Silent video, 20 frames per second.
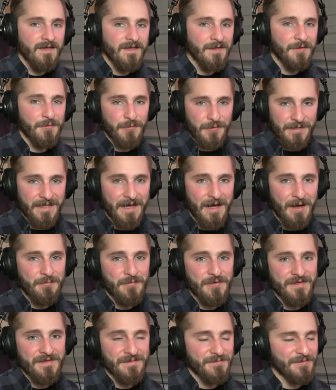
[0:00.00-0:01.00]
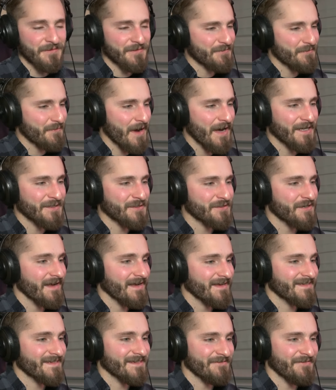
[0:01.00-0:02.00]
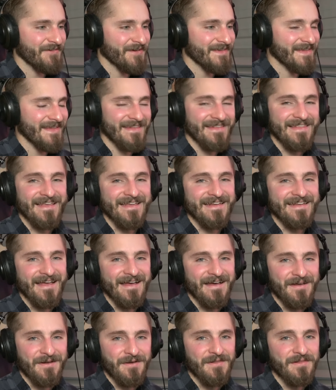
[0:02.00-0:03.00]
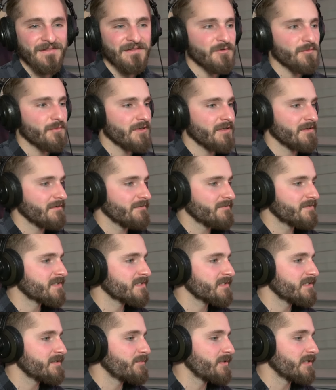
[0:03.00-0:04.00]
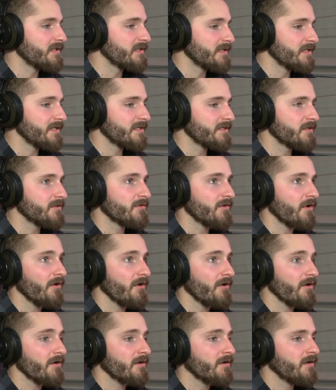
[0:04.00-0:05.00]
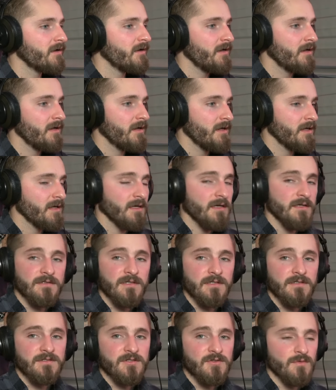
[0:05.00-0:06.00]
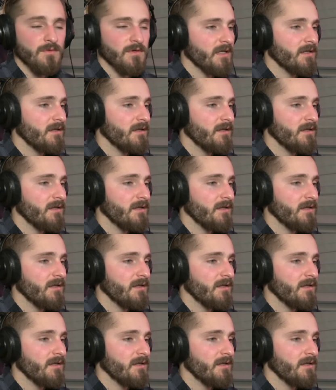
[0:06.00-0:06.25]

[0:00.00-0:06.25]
it would not be one of my tracks if I didn't lay down a little bit of sleepy lead guitar. So that's just what I